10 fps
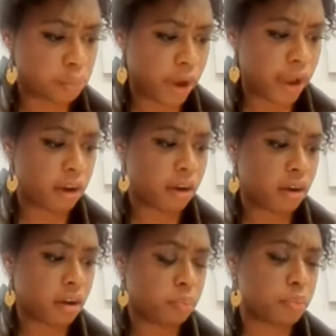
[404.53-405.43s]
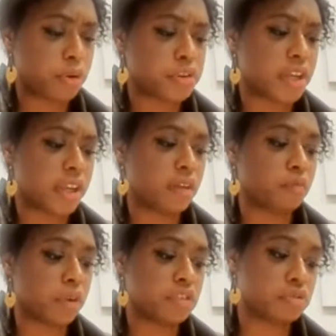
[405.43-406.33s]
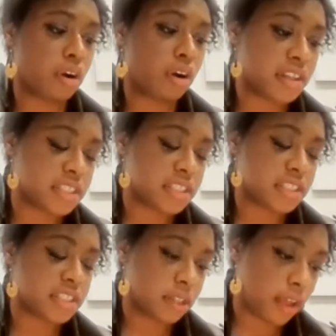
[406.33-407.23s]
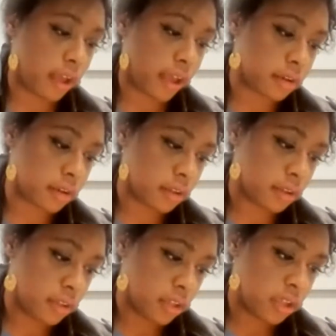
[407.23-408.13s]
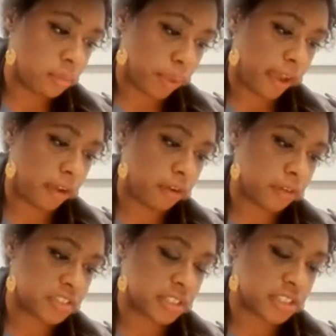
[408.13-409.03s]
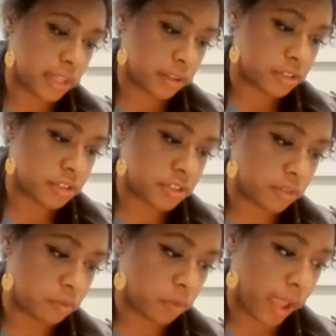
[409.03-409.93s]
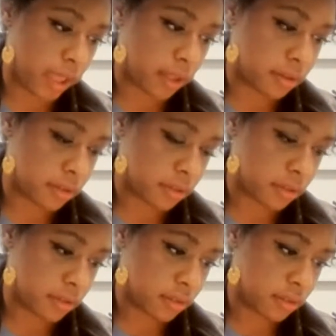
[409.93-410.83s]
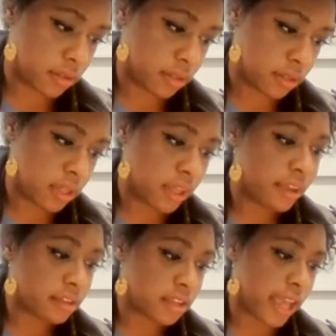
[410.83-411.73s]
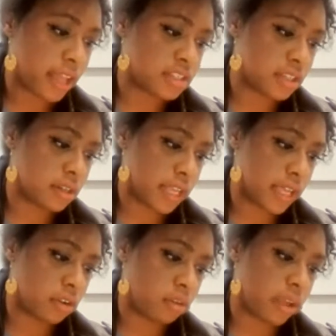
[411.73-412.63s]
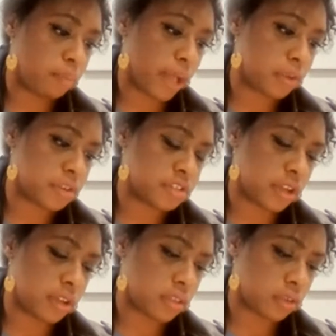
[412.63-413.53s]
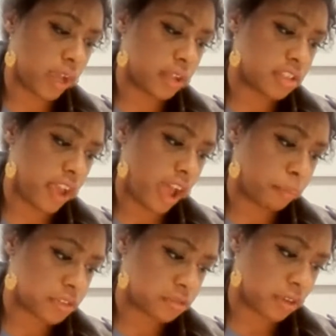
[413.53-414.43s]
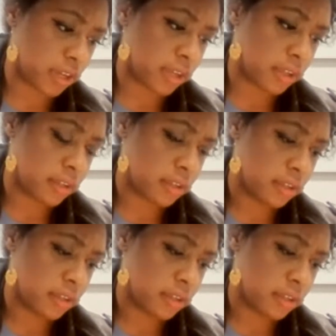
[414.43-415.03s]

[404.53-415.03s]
Prayer, pushing, redraws the line, pairs the stitch in red. Canton needle embellishing the great tapestry,